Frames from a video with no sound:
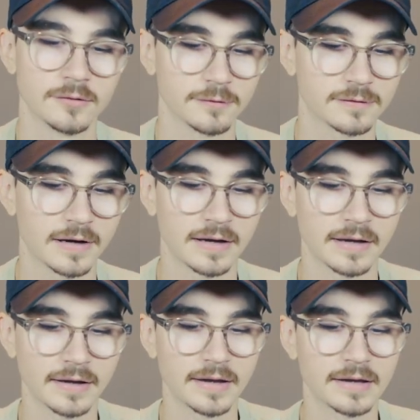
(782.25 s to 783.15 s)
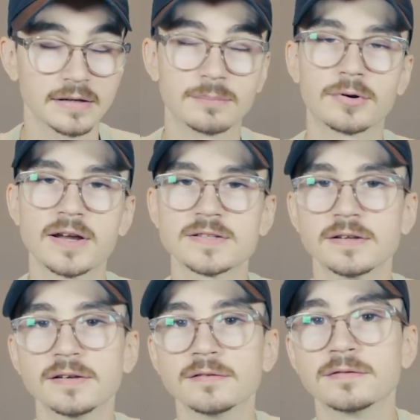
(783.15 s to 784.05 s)
We've got an
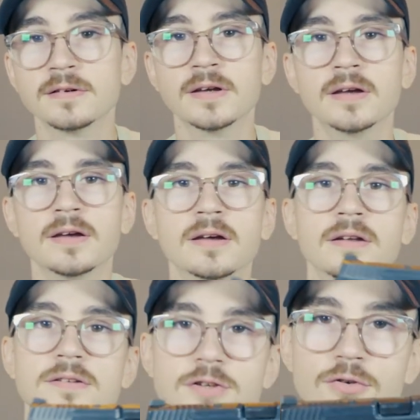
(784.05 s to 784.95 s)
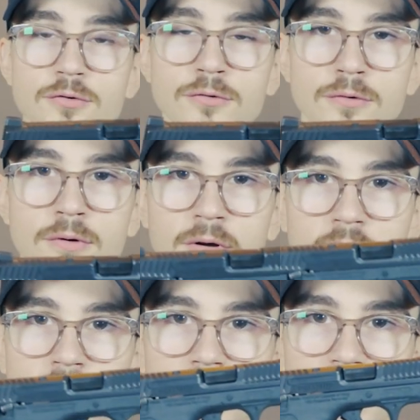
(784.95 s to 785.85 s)
impressive 2
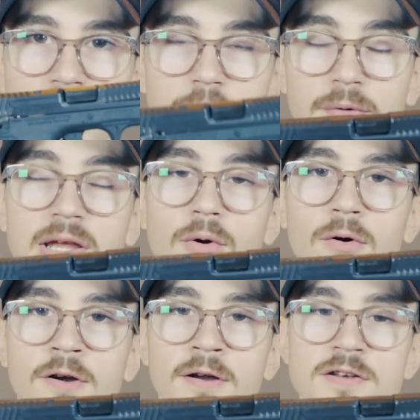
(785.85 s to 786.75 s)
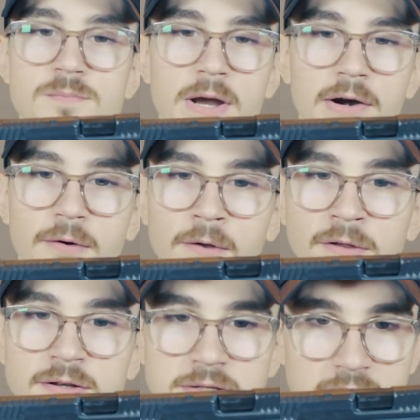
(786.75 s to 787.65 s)
3/4 inch barrel on
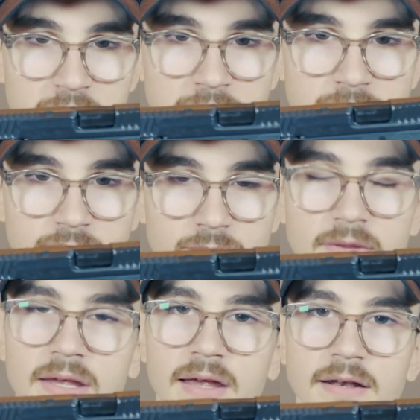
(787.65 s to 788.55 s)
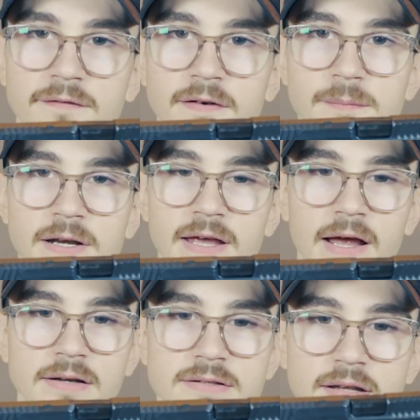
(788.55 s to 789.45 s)
this thing. And if anybody
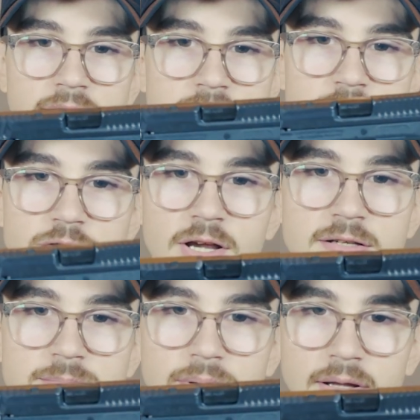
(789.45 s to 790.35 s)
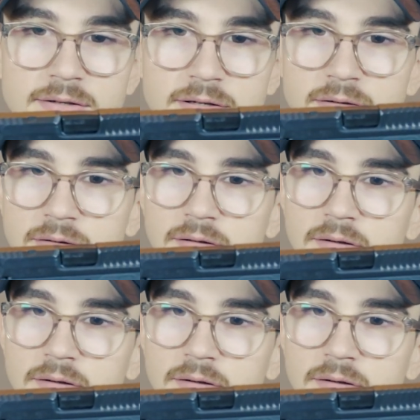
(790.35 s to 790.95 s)
asks, that is just plenty.